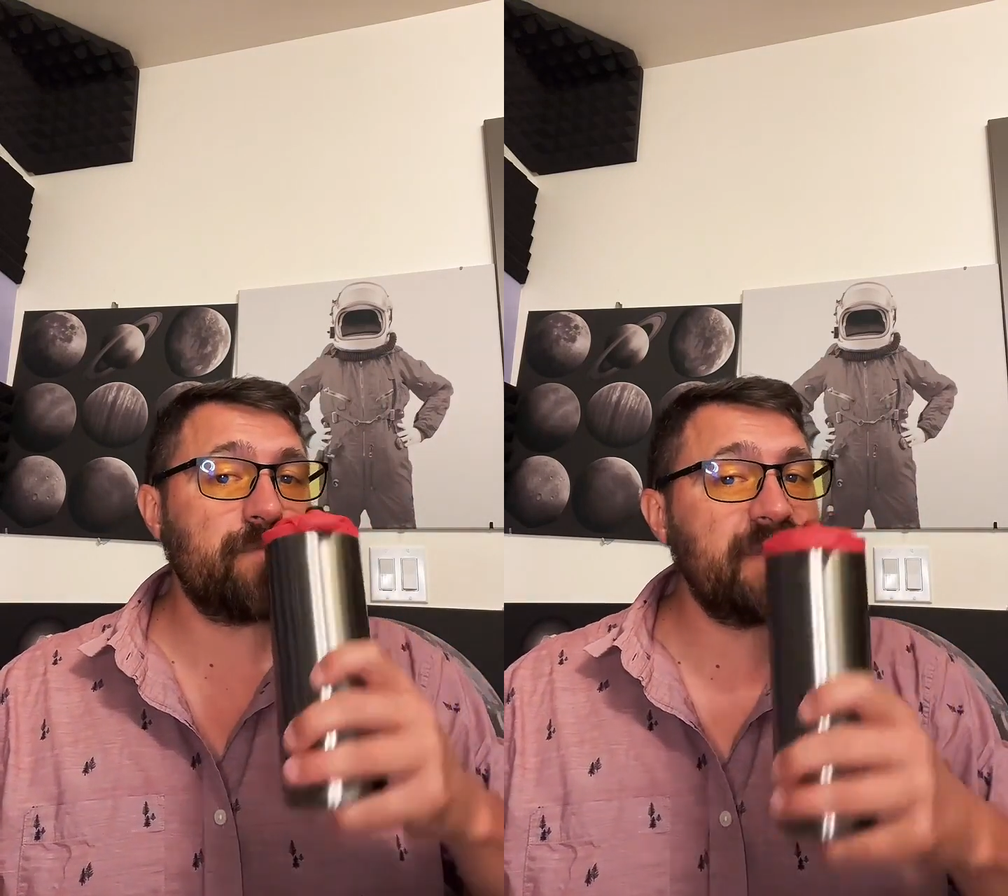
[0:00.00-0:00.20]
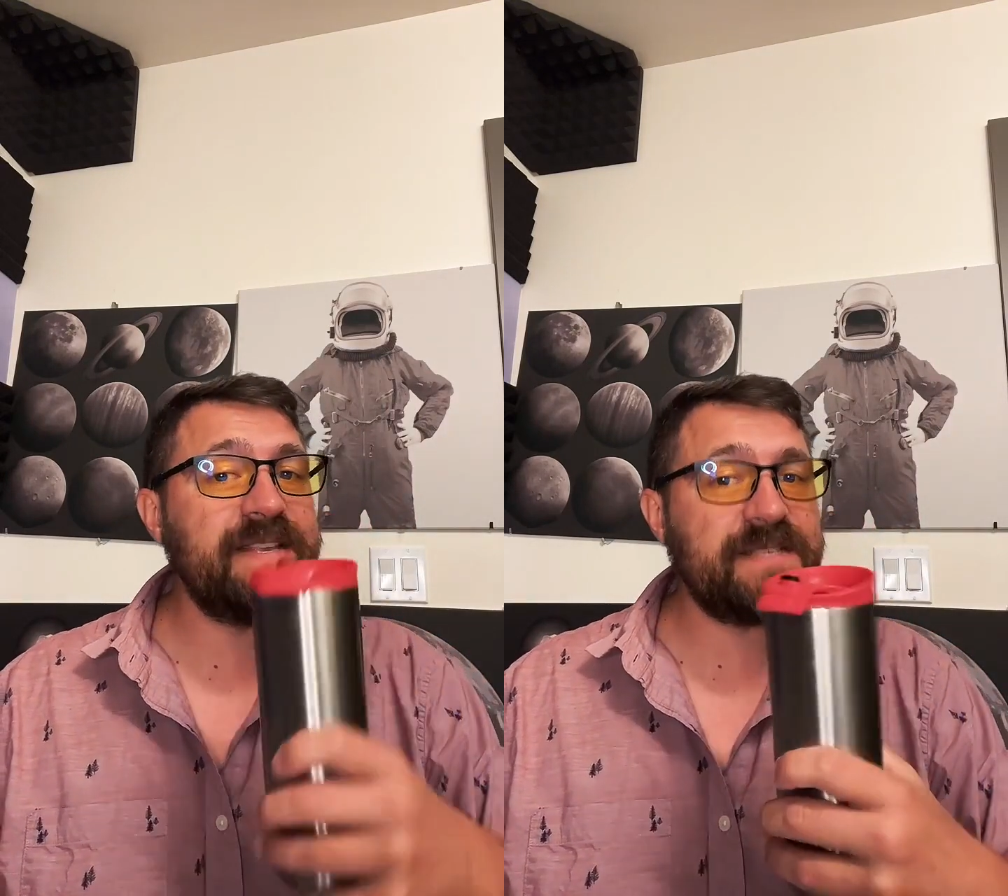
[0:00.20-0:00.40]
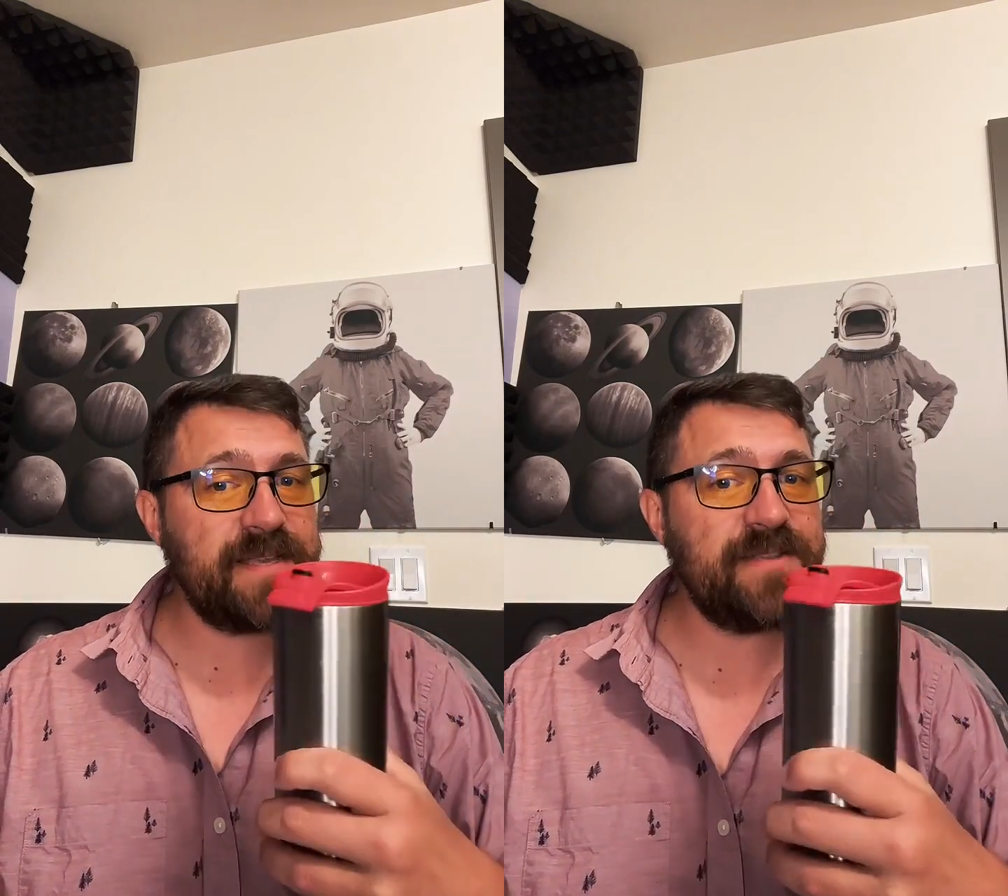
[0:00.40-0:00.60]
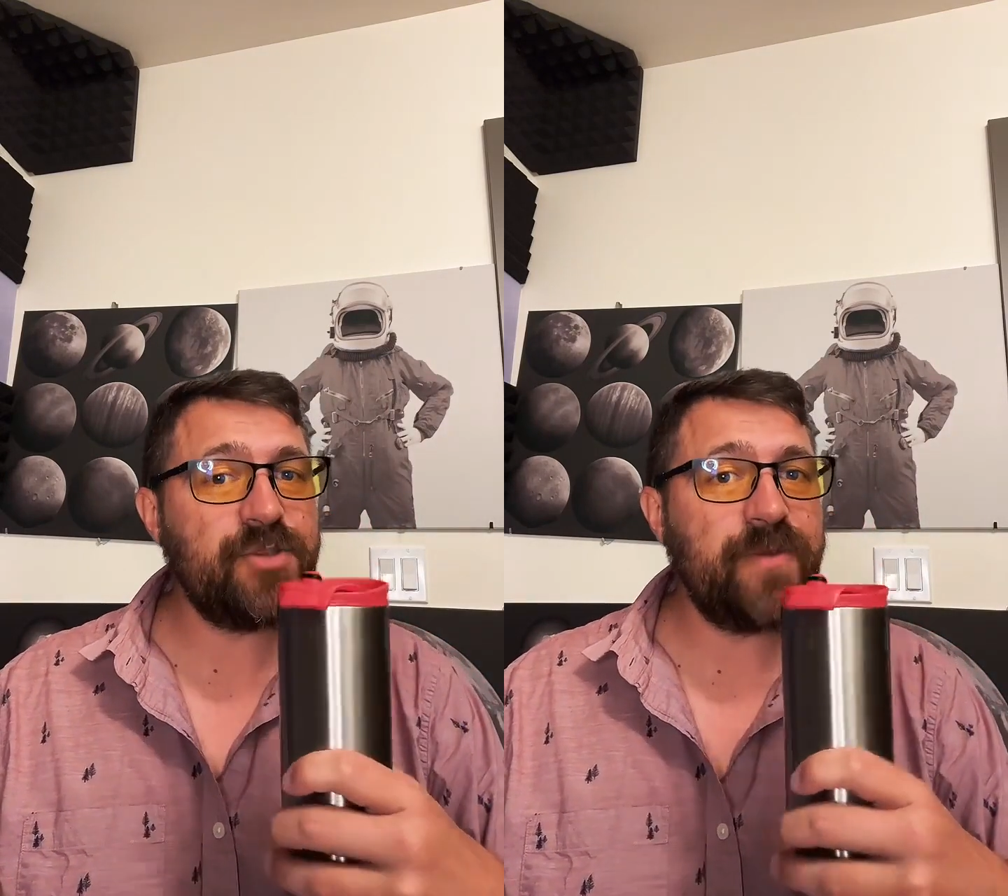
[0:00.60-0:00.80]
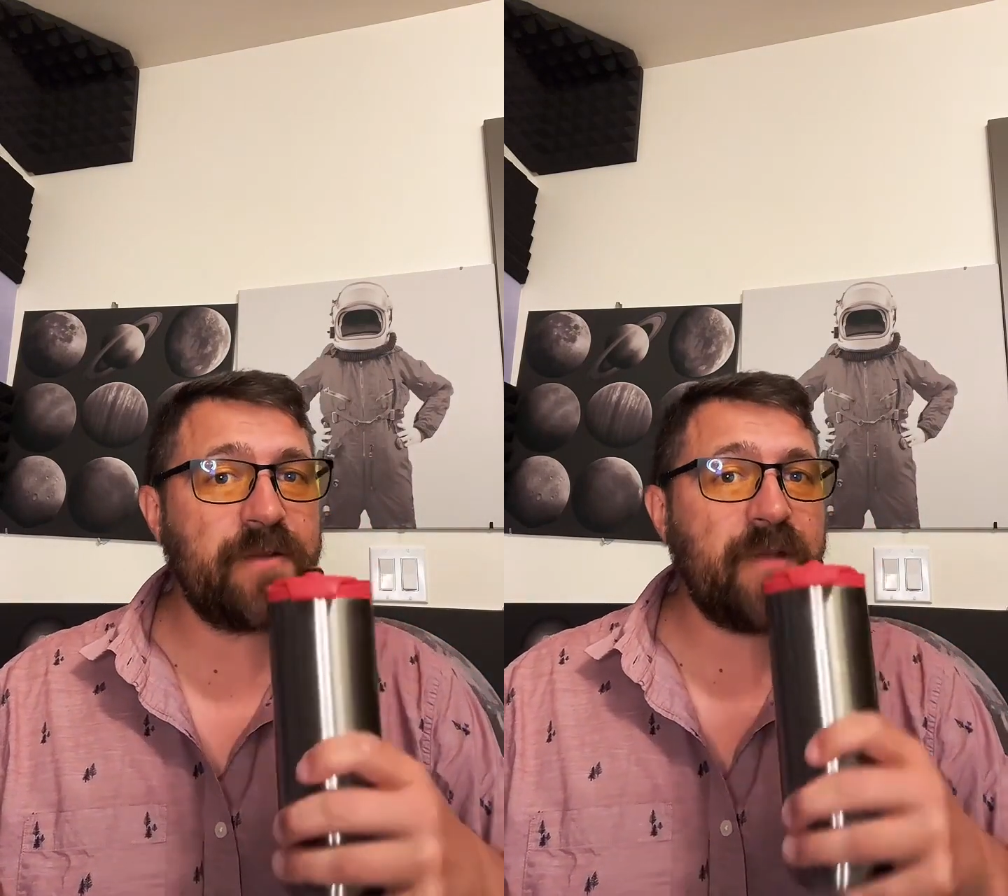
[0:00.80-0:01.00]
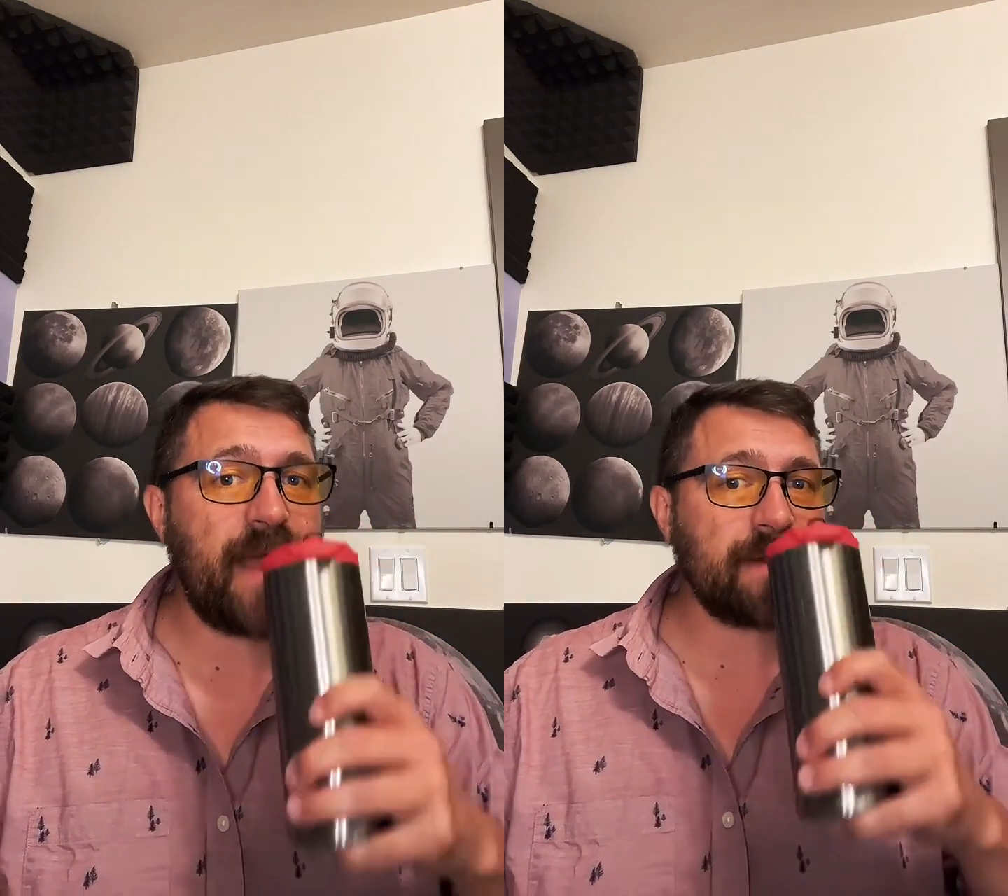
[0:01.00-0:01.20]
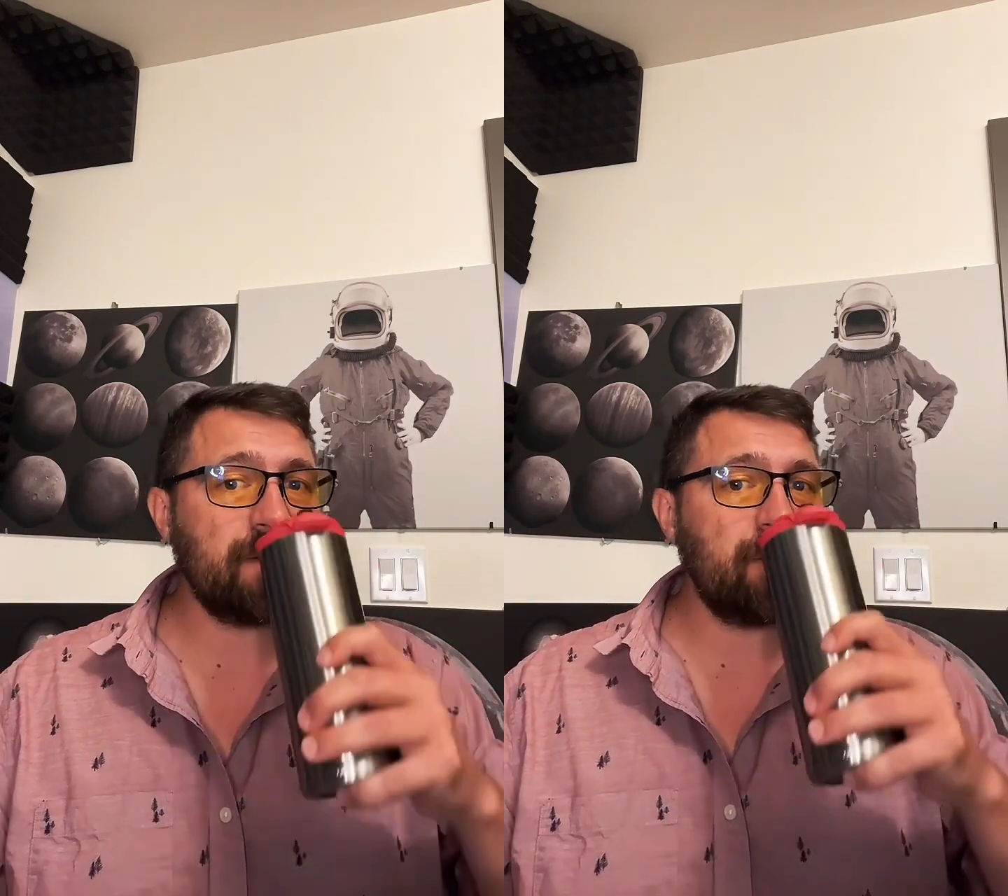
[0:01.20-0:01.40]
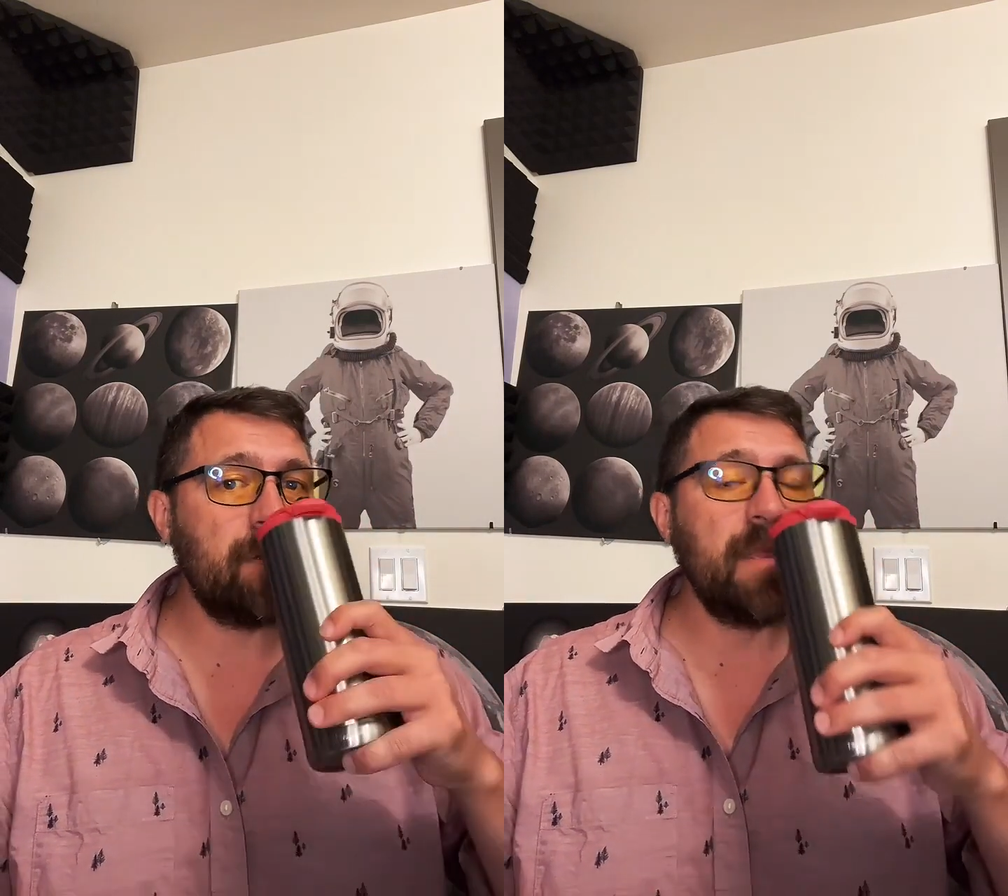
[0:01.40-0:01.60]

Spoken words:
Please do interact.